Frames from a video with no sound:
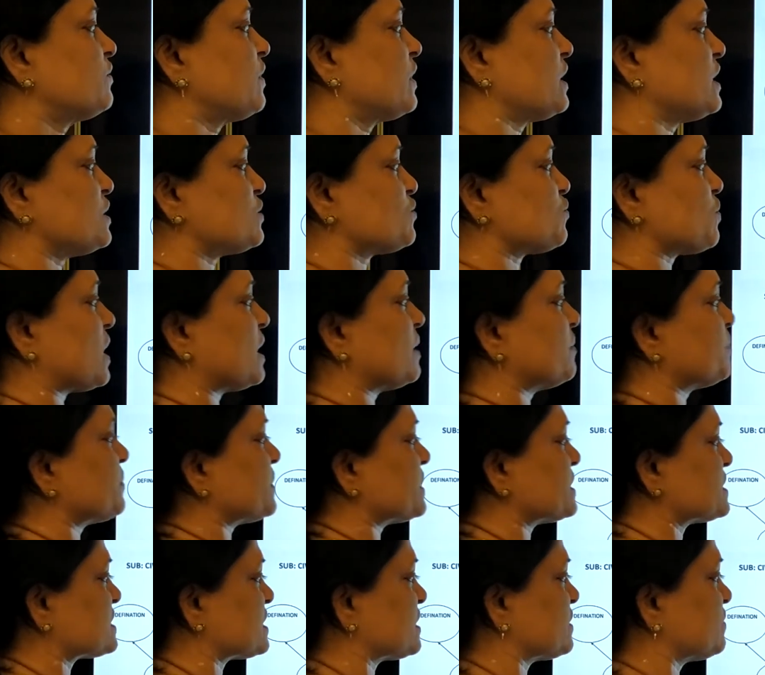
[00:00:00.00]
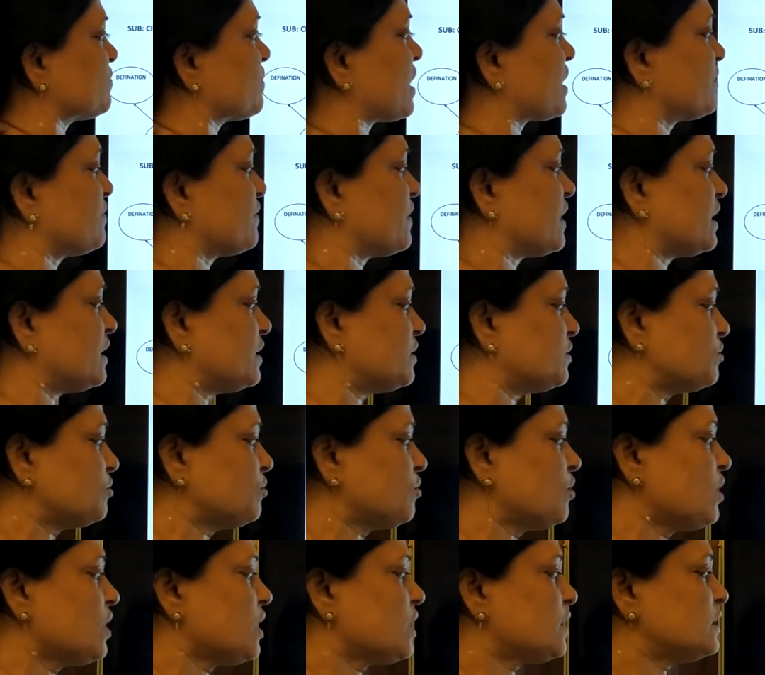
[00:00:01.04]
one is one person, one value.
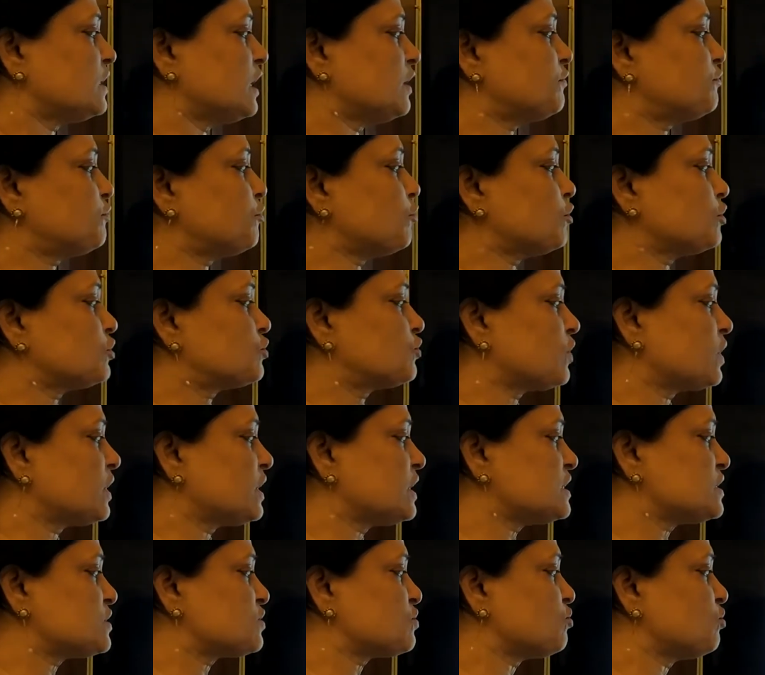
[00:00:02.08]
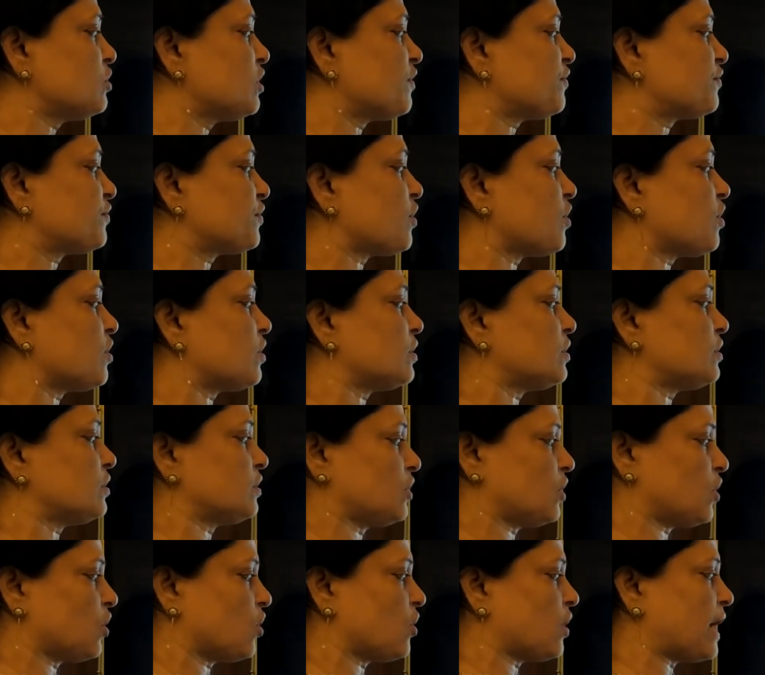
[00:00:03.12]
Then fourth one is rule of
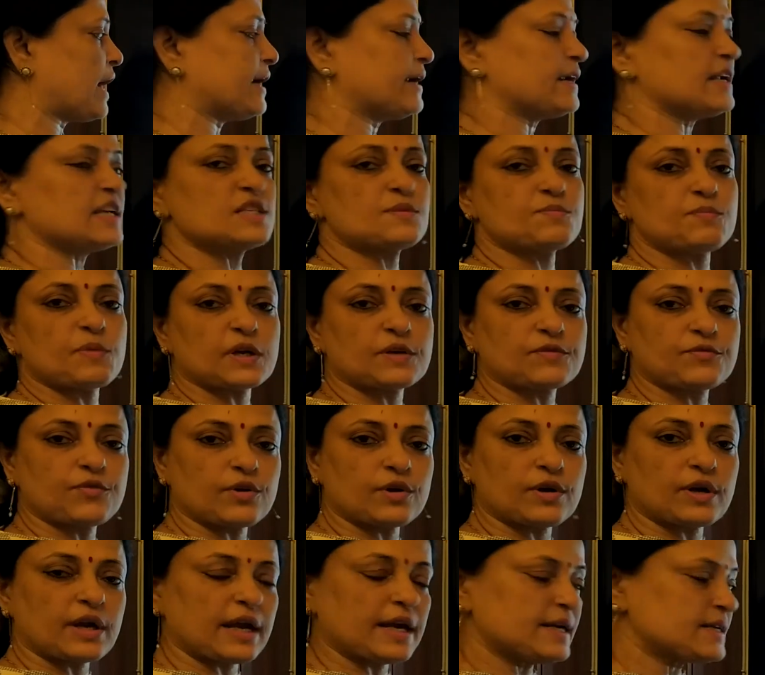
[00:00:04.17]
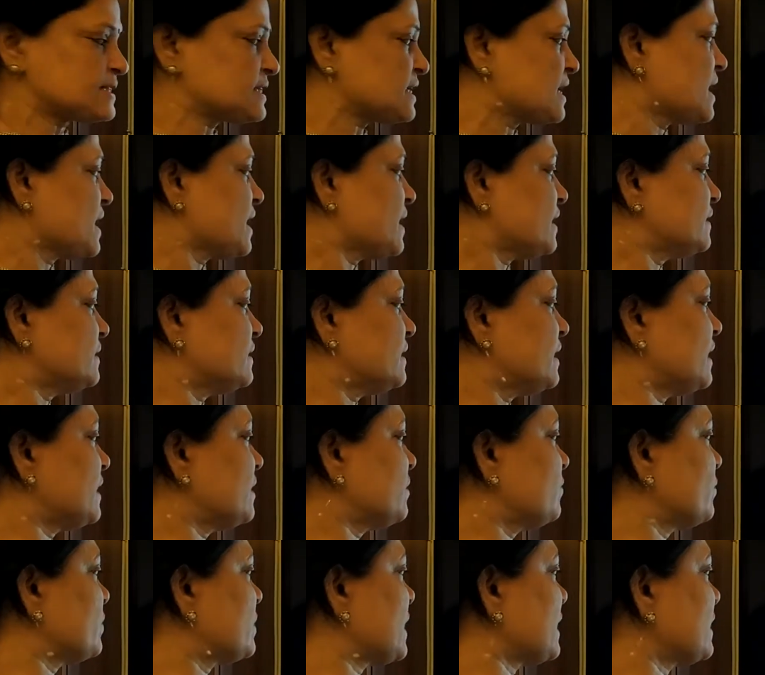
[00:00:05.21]
law and respect for rights.
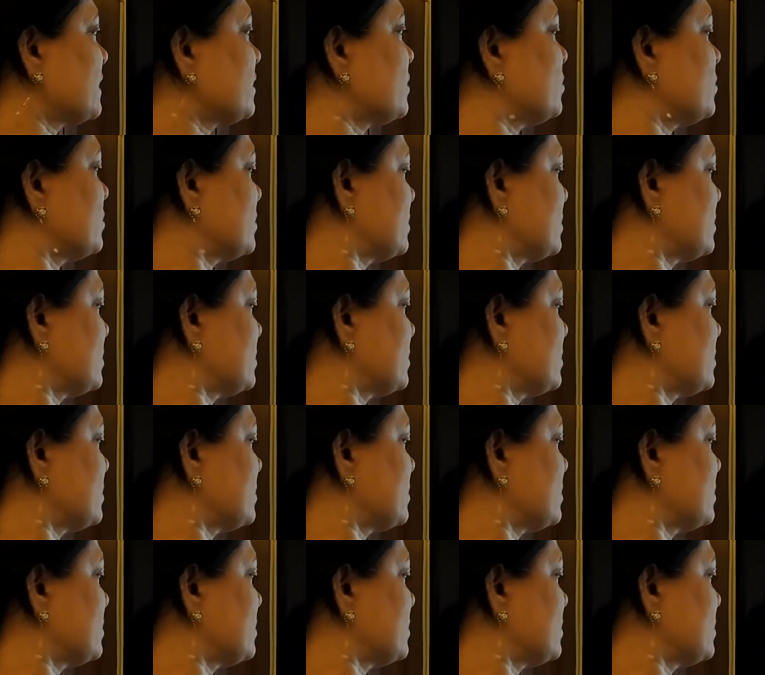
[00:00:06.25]
Then we can